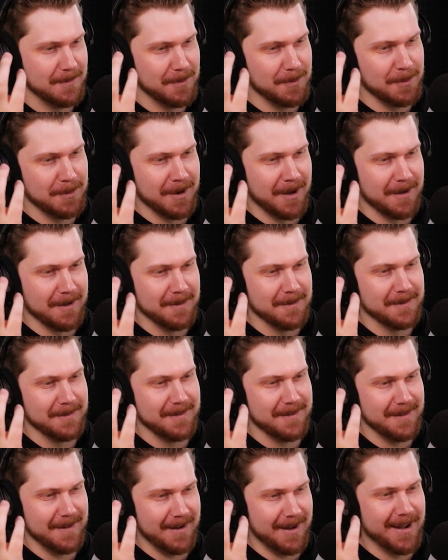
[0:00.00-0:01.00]
Uno
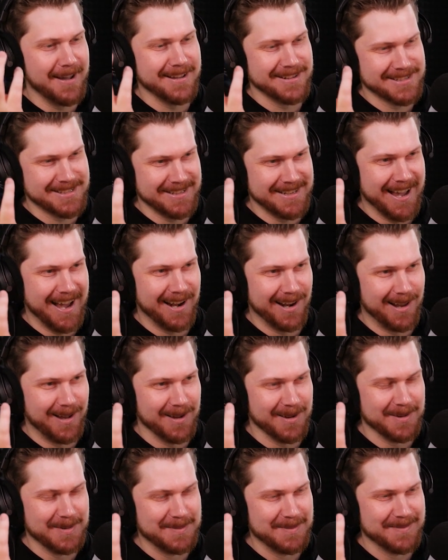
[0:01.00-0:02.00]
uh, no. is the
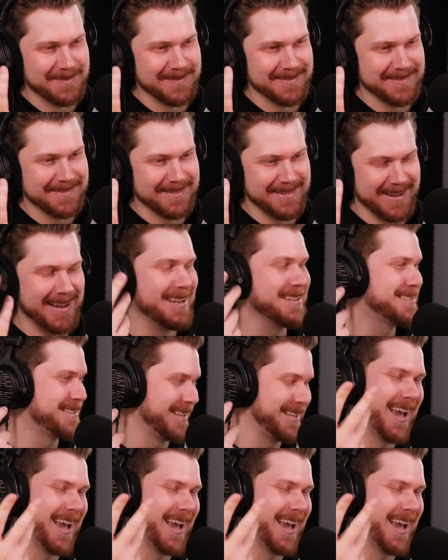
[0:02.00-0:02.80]
yellow. Oh. Is the